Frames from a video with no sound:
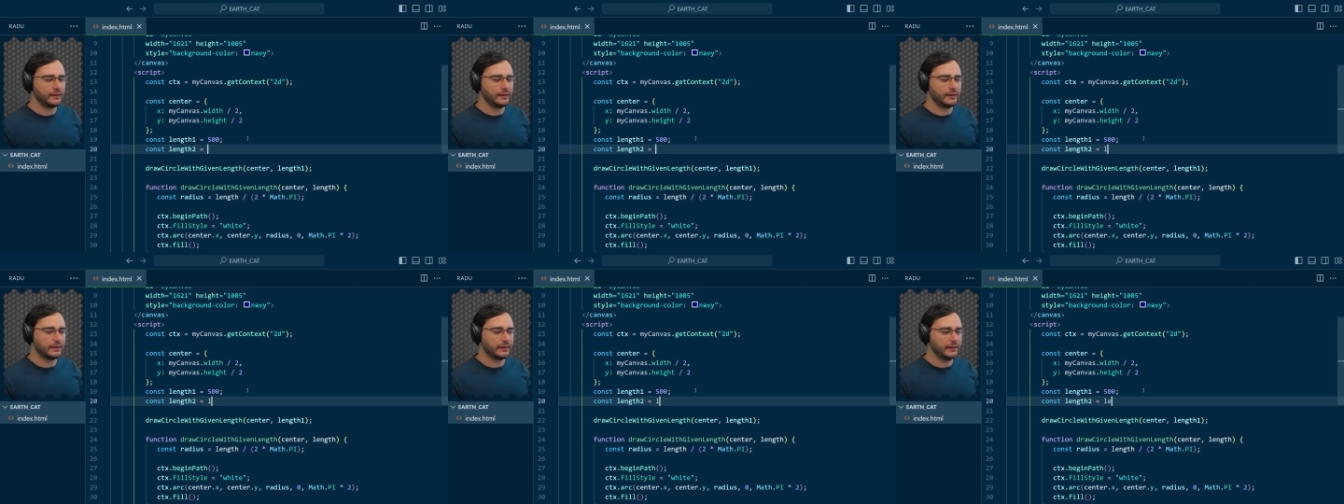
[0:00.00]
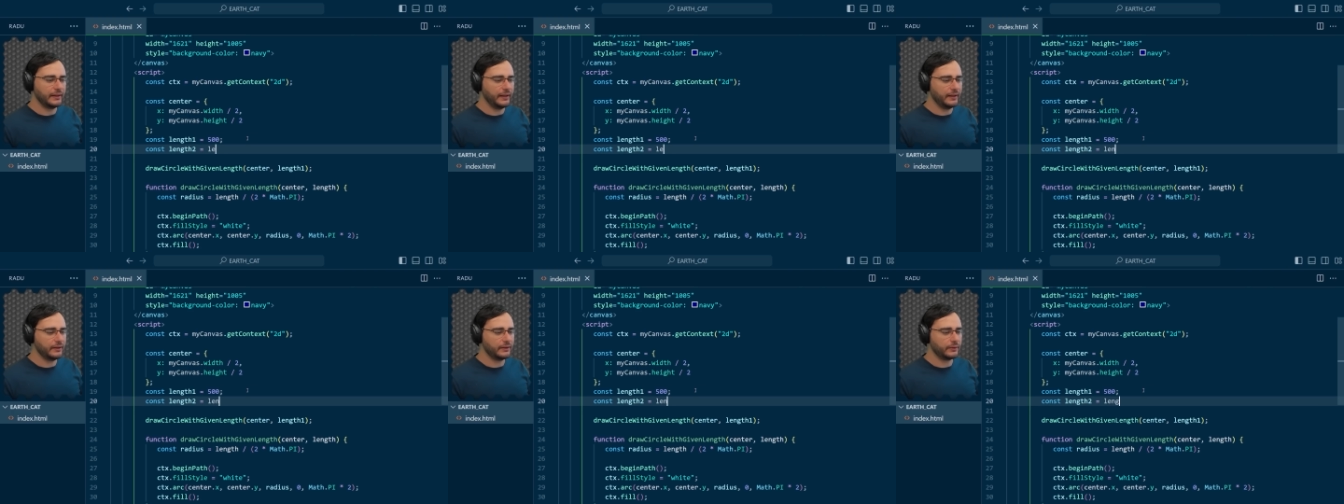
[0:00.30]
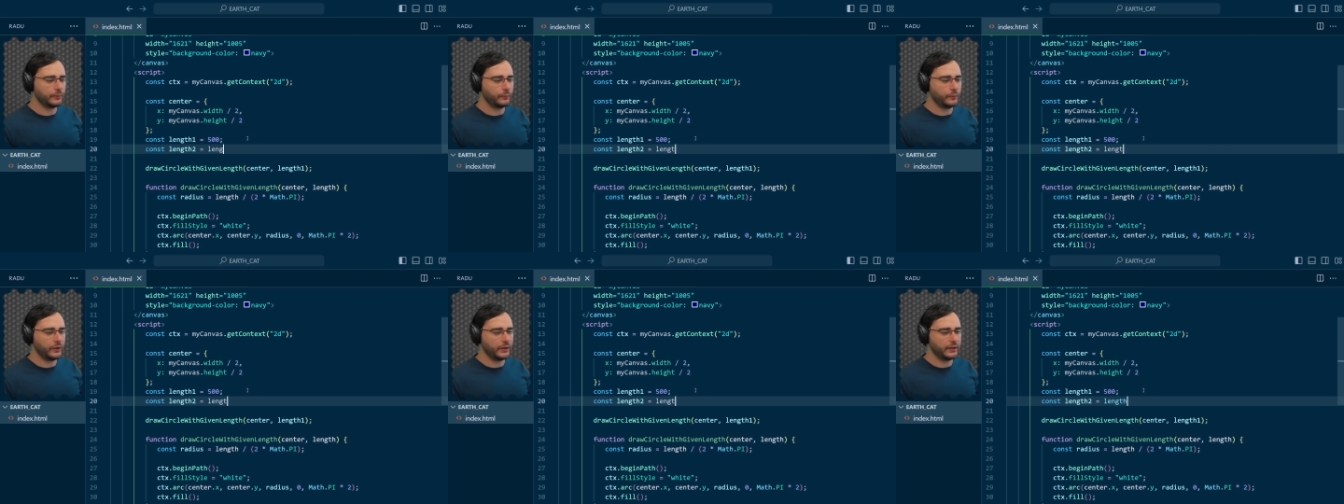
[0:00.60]
length
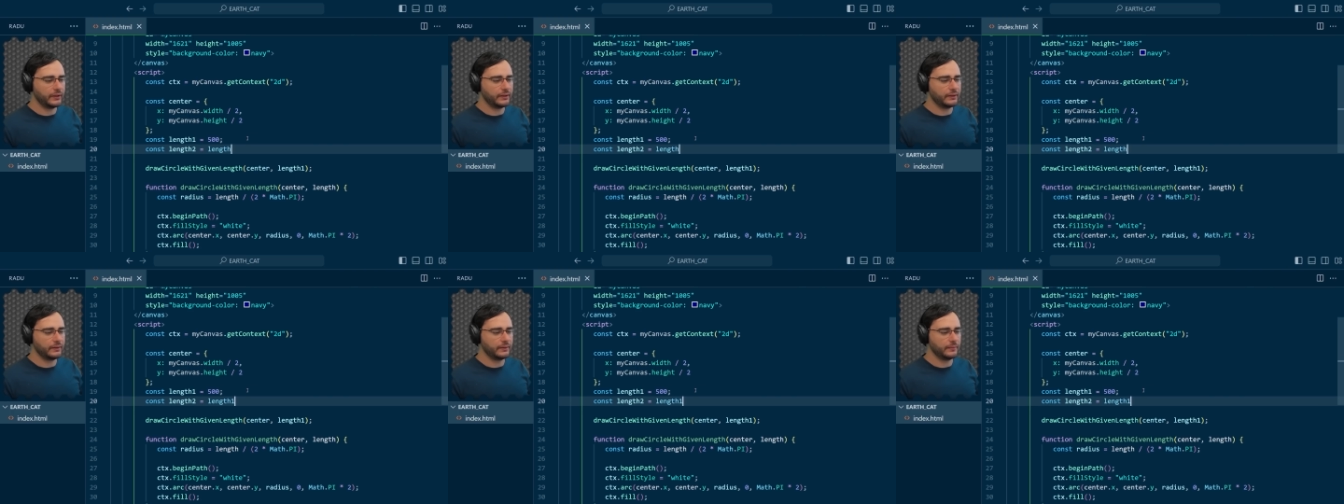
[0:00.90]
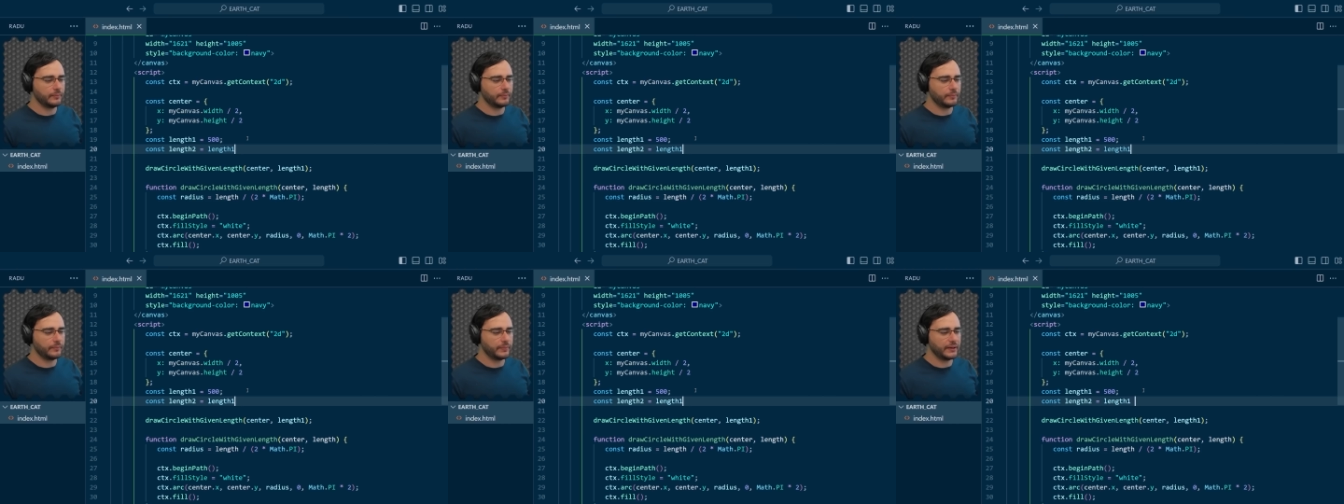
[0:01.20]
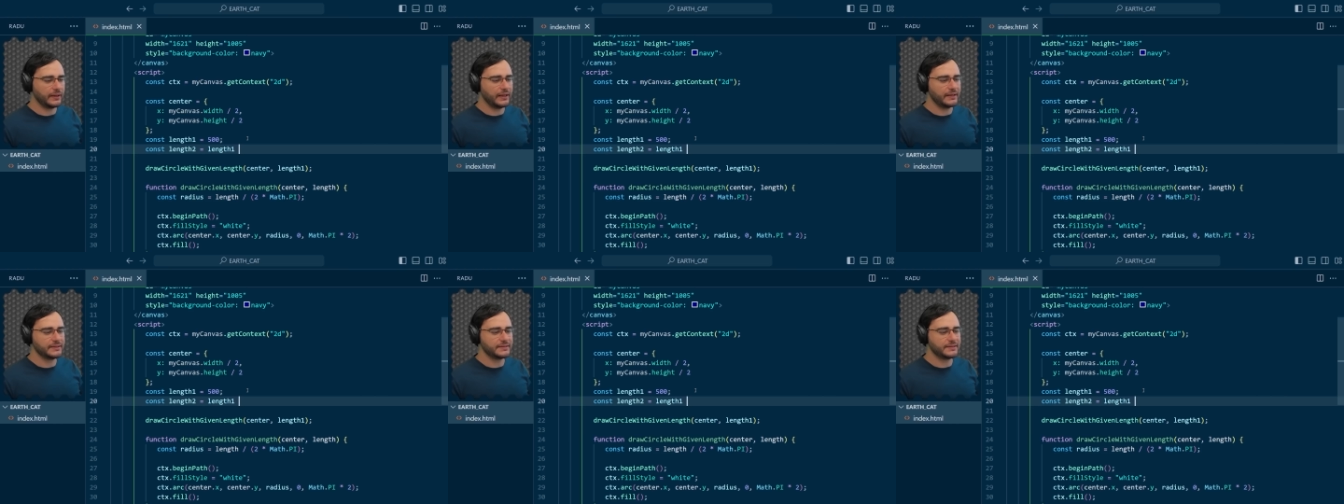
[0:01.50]
1
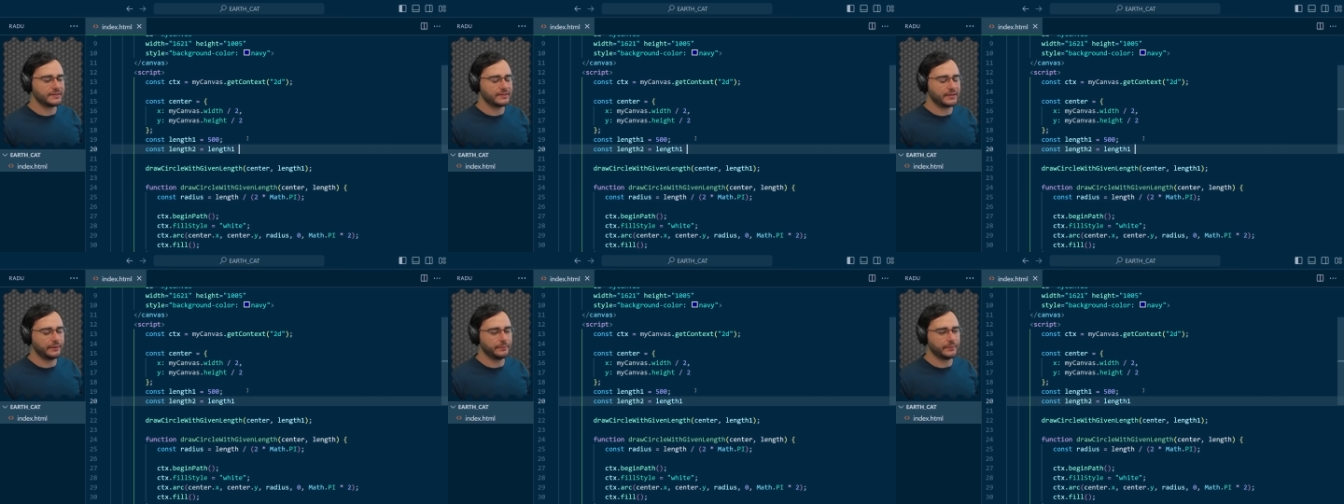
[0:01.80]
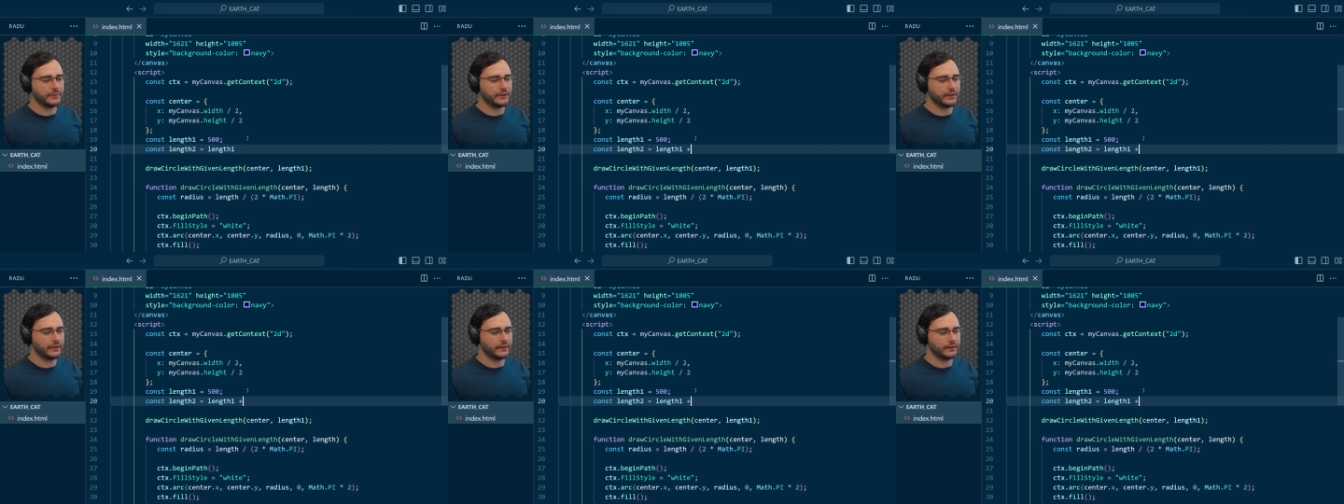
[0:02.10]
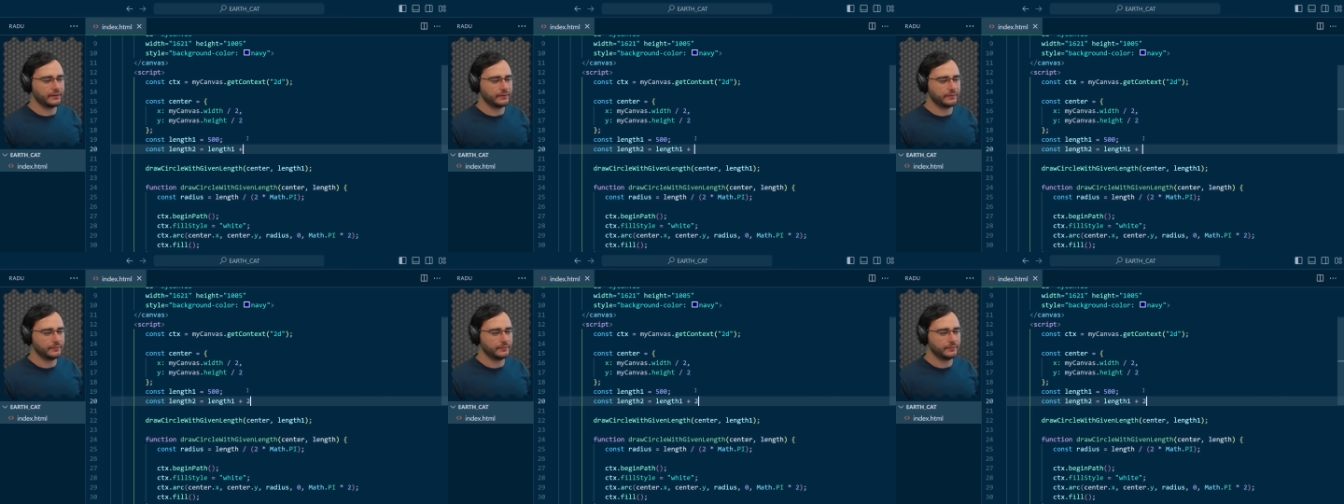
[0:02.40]
plus something,